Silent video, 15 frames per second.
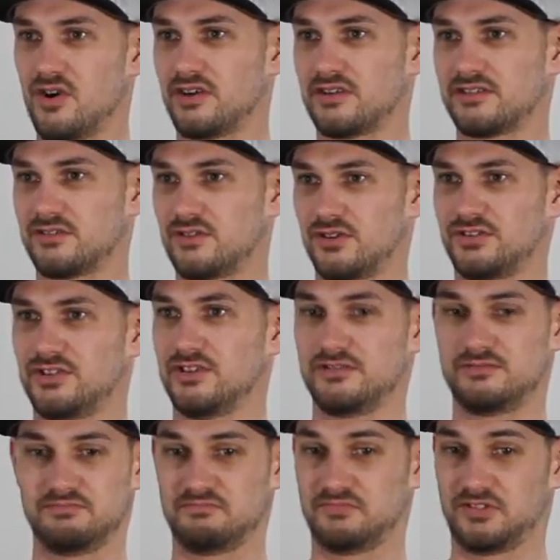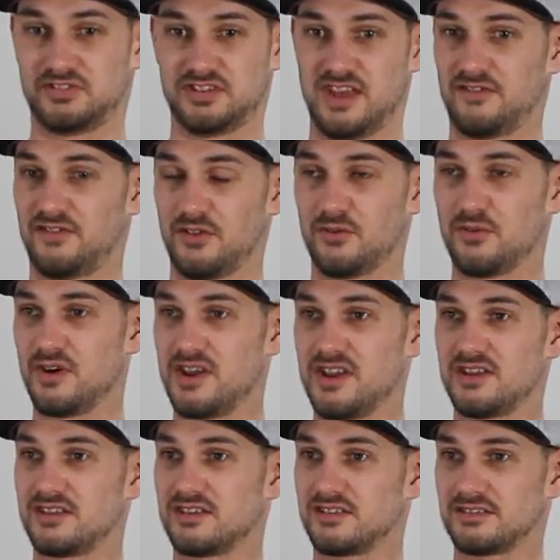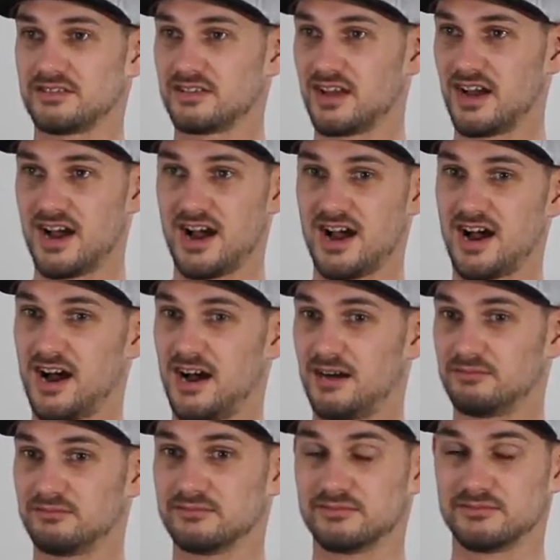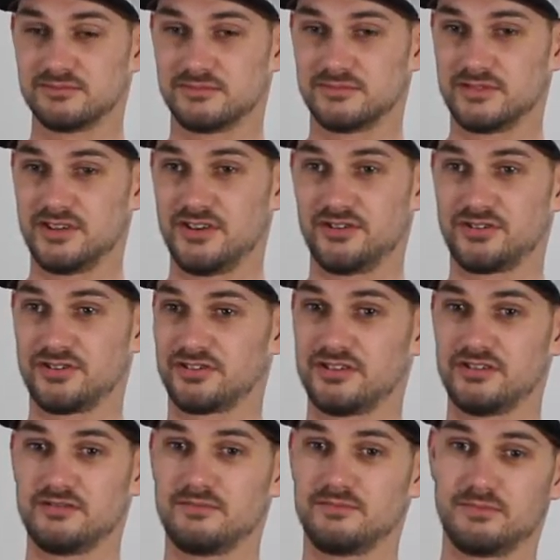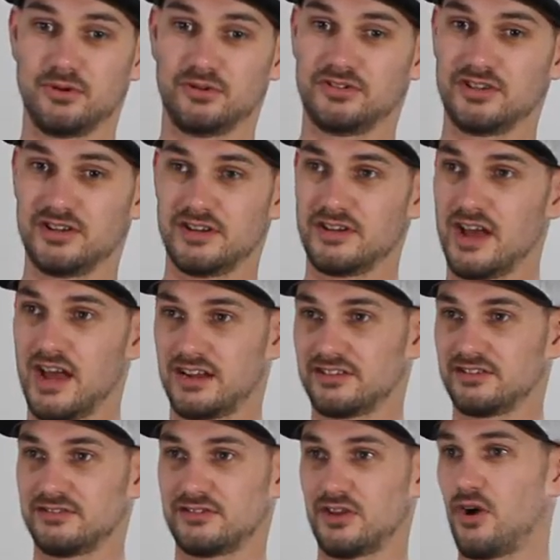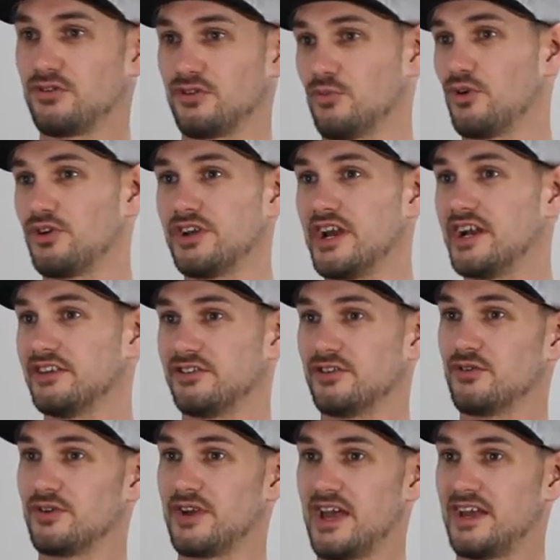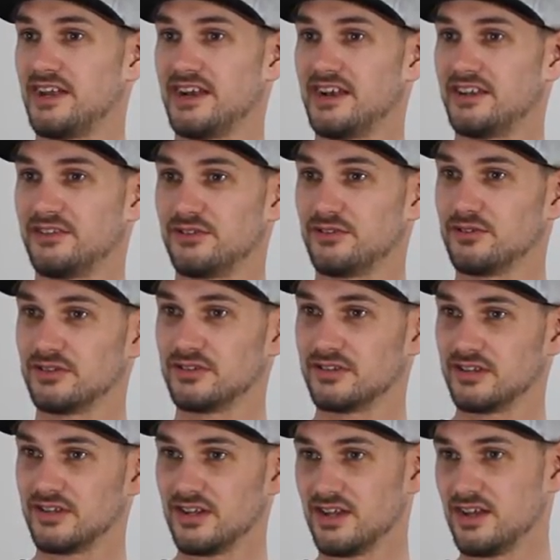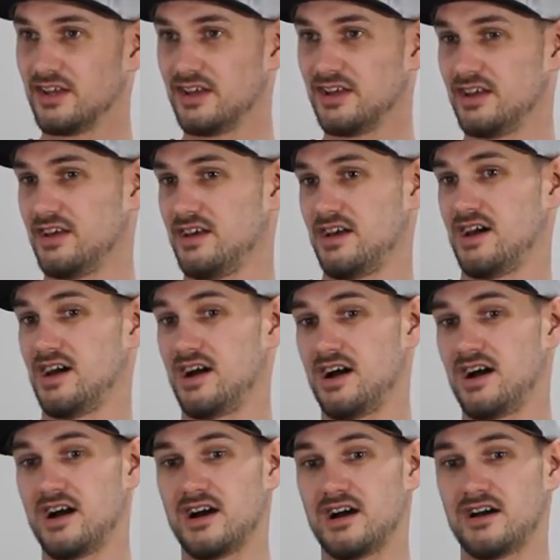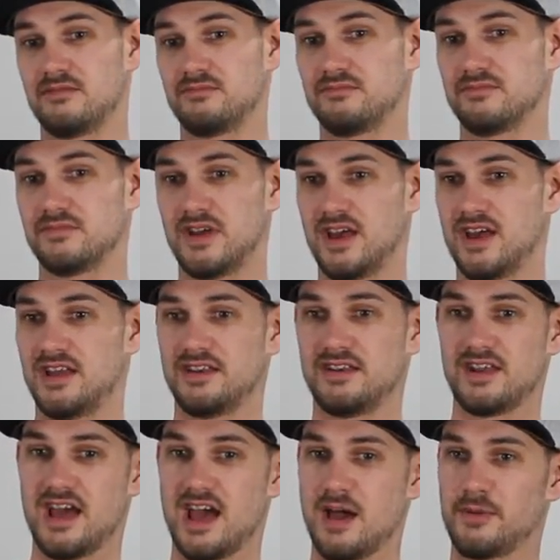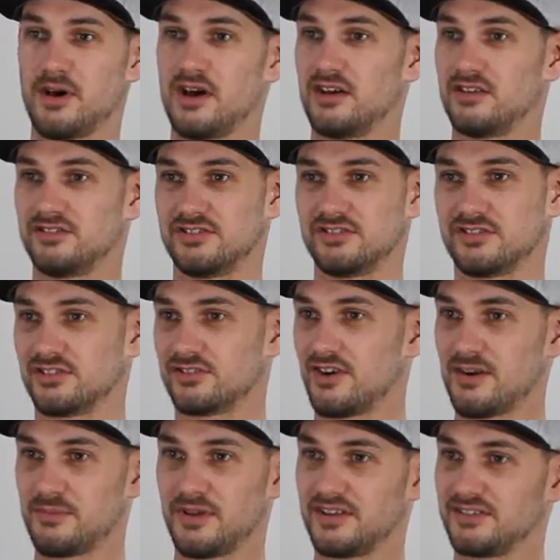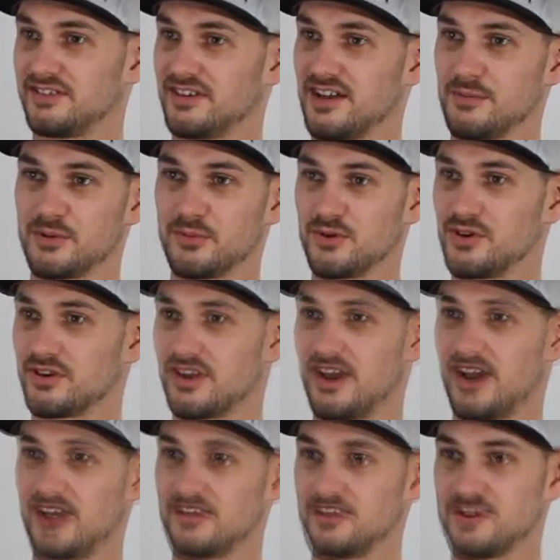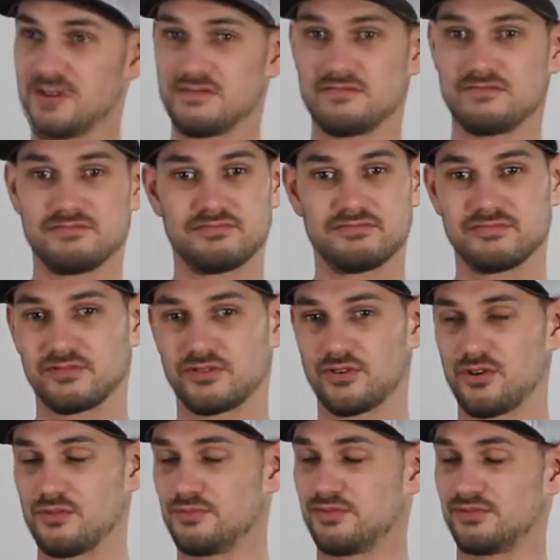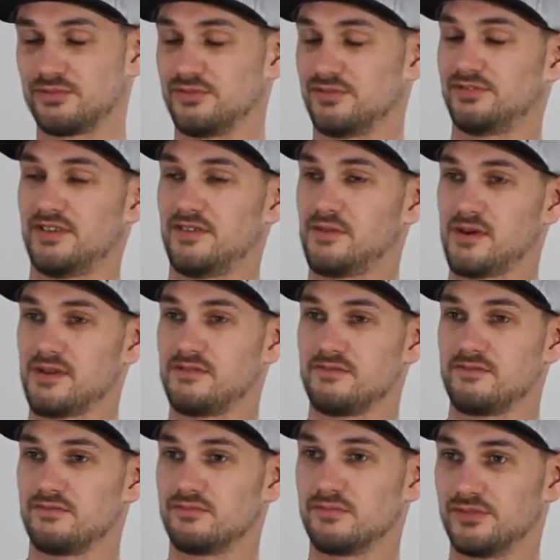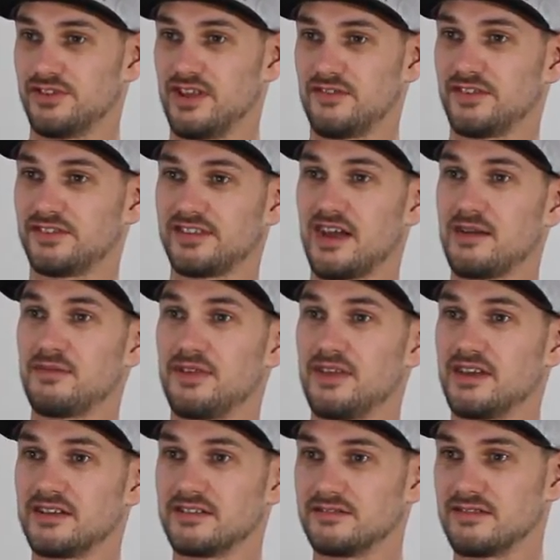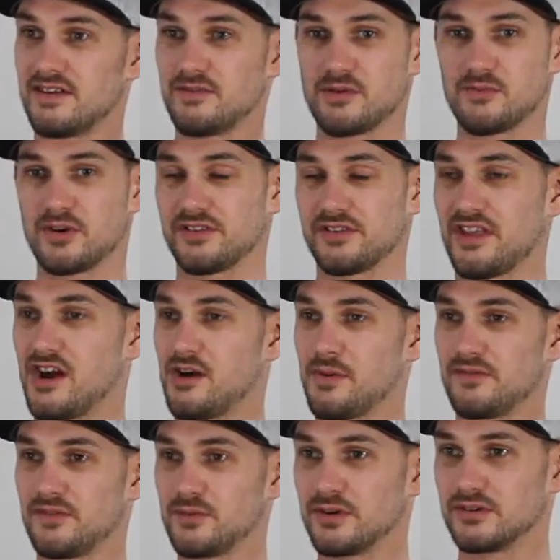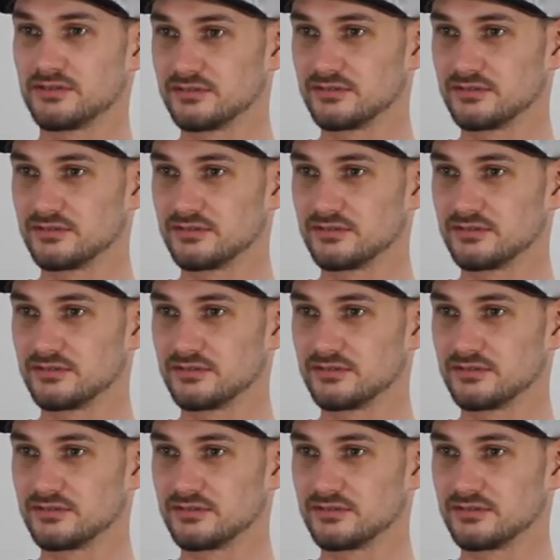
like got you set for the week. The nutrition put you, actually told you what you needed to do and how you needed to do it. And Hammrr is just a great place to come and work out. Everyone was there for the same thing and everyone wanted to help everyone.